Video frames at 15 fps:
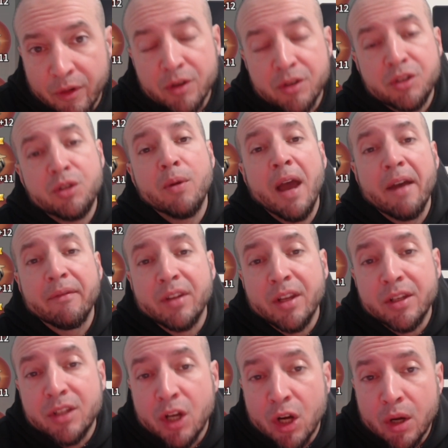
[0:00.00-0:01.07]
First, you have to
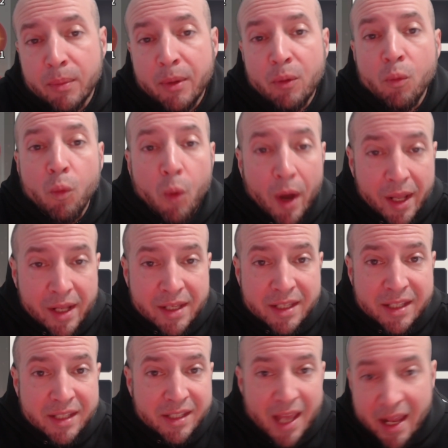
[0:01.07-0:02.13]
determine what
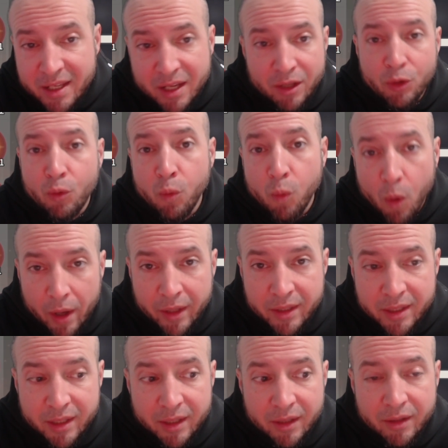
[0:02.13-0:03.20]
set you want,